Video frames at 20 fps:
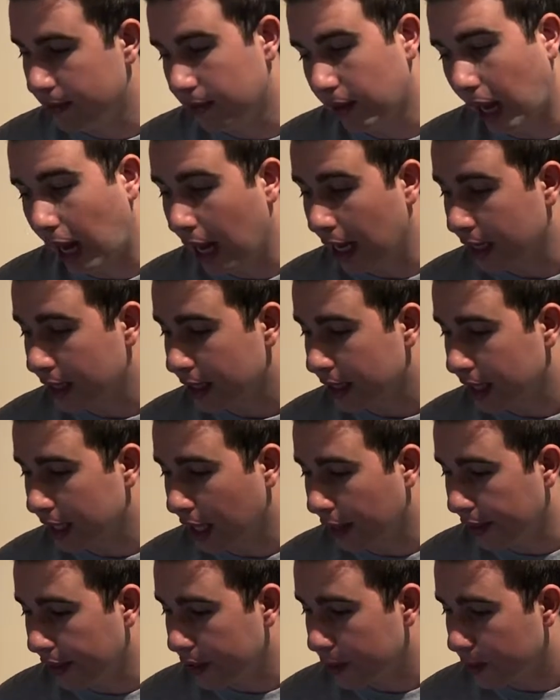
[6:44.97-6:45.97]
honestly,
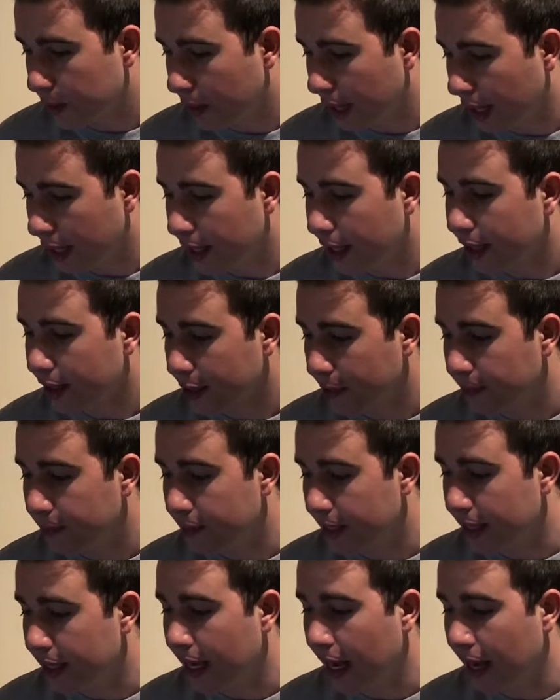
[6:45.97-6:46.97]
on this one, I like the
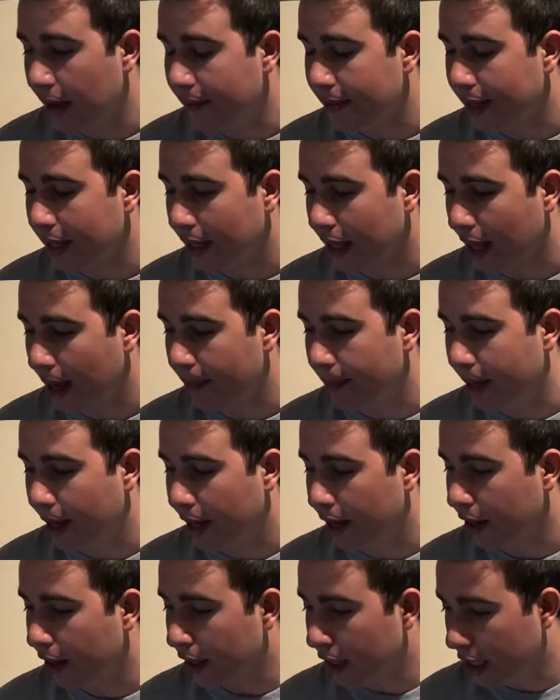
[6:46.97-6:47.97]
navy a lot
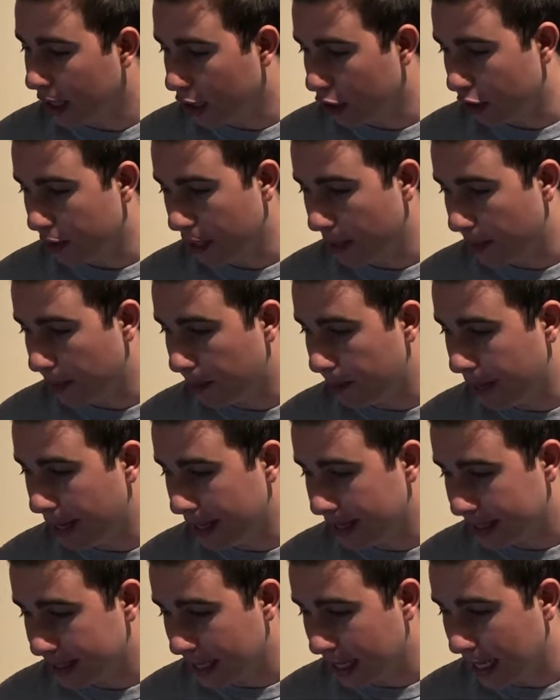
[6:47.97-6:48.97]
better. Grab a
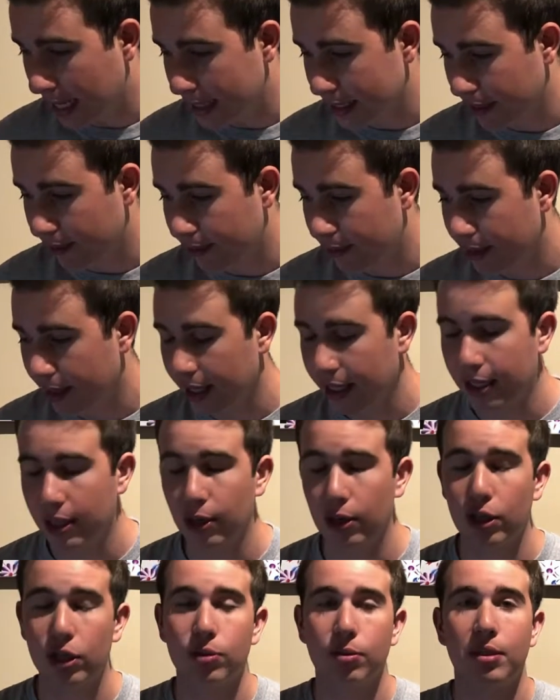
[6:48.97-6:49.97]
base size. I feel like
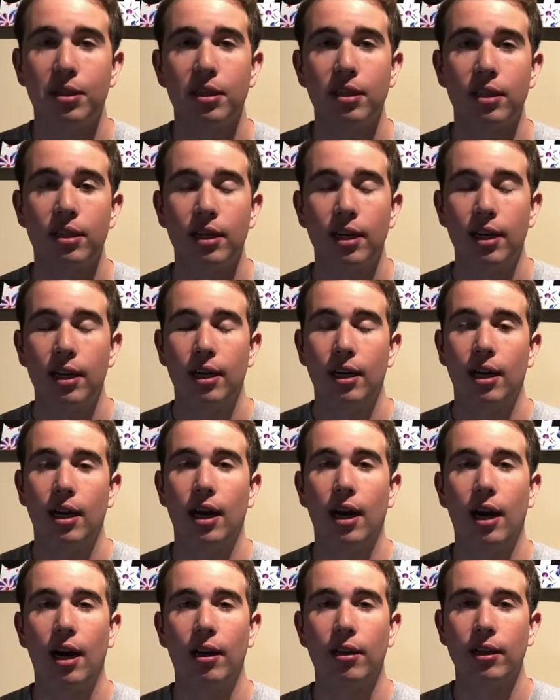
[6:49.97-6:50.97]
girls would look
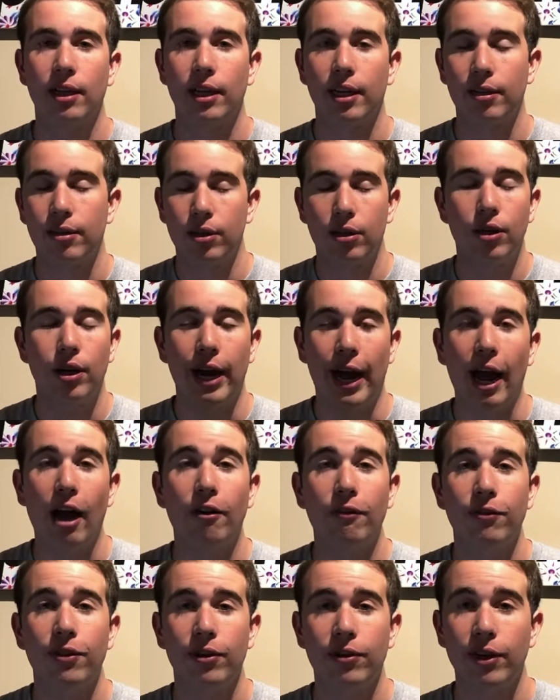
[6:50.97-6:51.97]
like a good
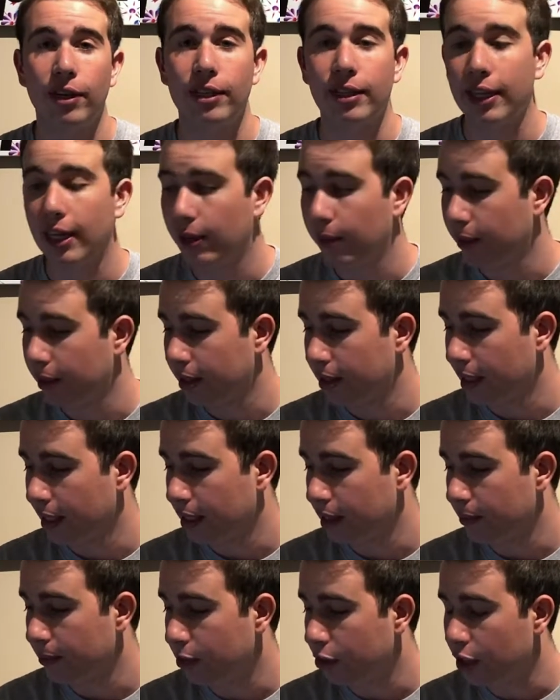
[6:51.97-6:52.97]
outfit right there with like
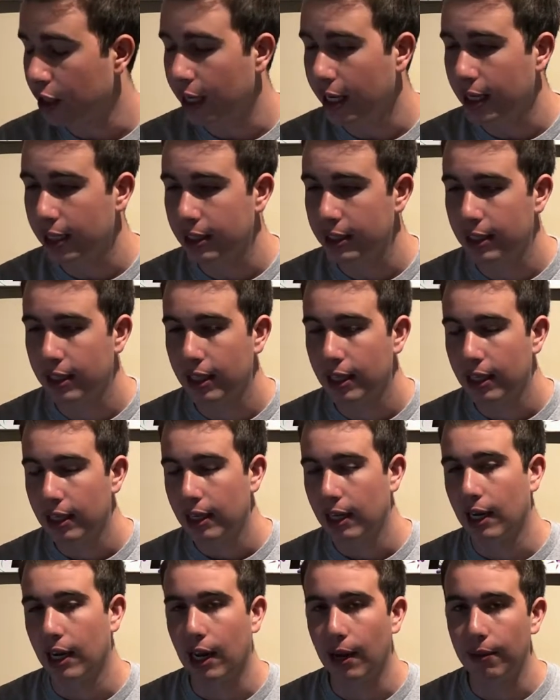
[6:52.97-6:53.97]
some jeans,
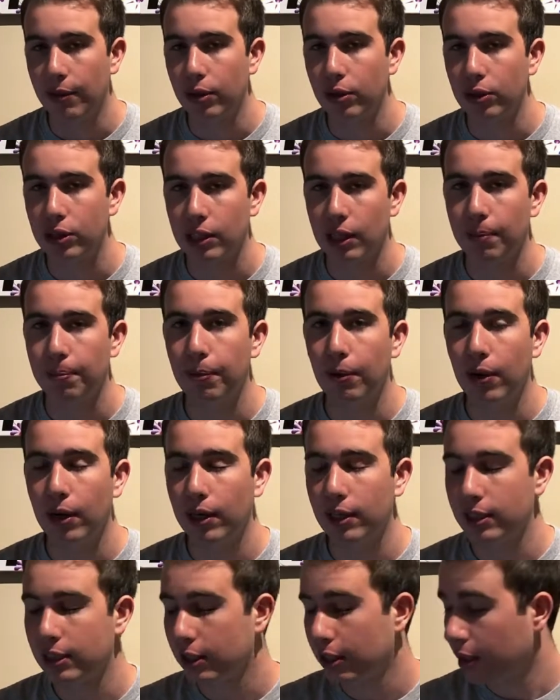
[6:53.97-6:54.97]
those
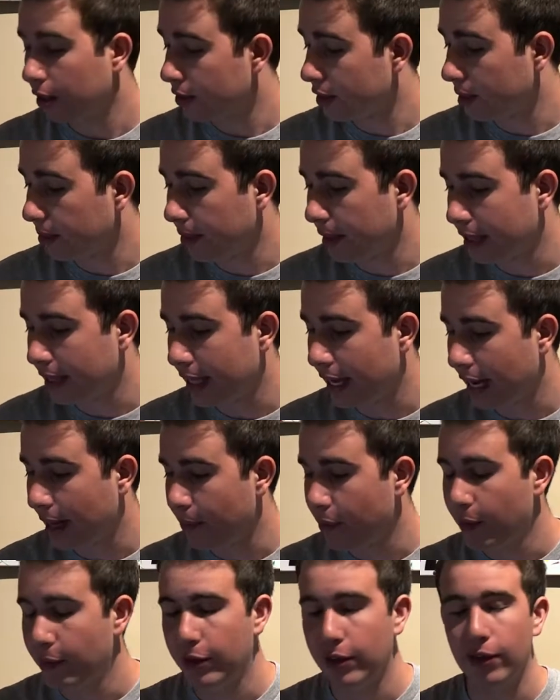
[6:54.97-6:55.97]
slip-ons, you know, something like that.
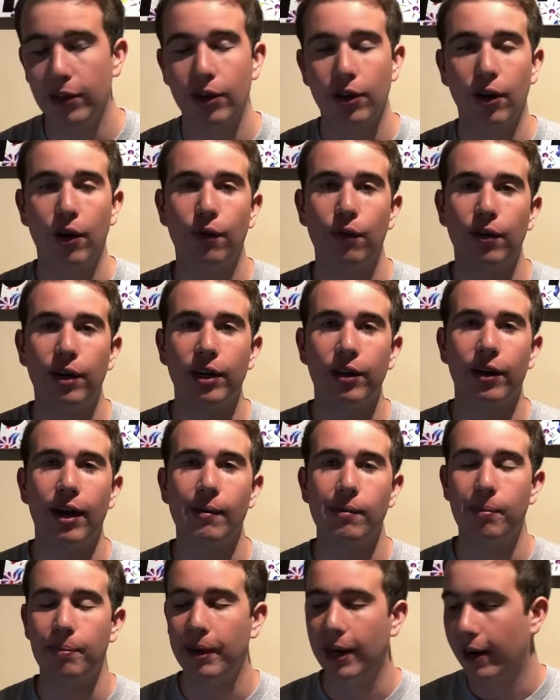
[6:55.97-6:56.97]
Maybe your girlfriend grab
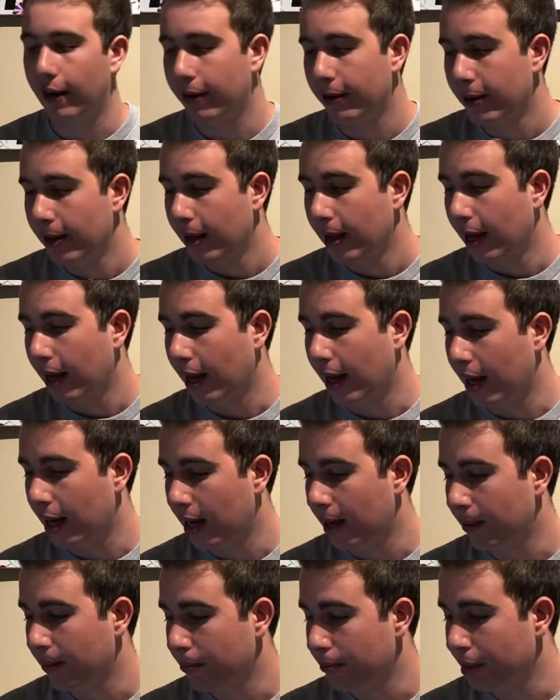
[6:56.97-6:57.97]
a pair,
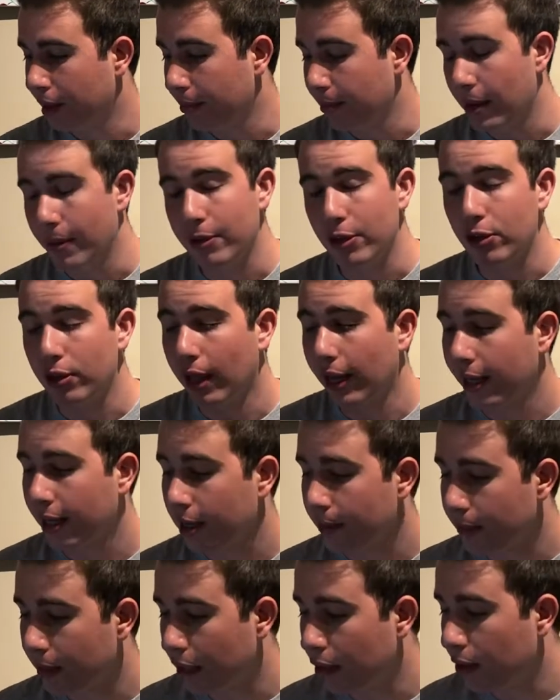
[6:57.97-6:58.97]
but maybe you like
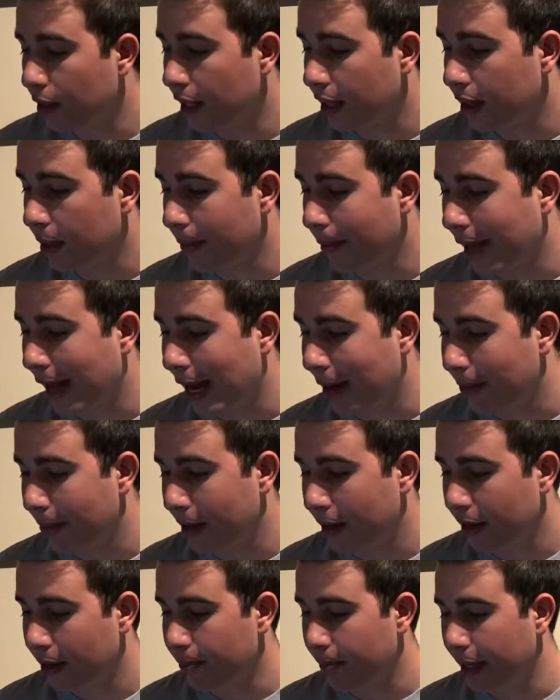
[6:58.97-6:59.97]
them, you get the black
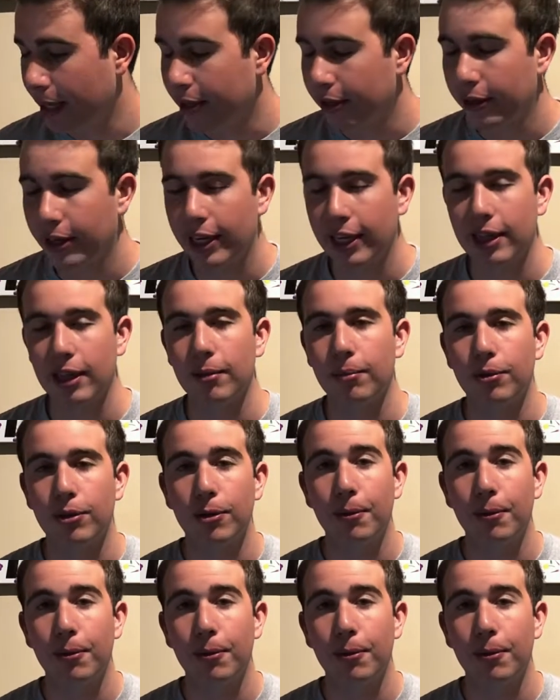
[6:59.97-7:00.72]
pair and make her get the blue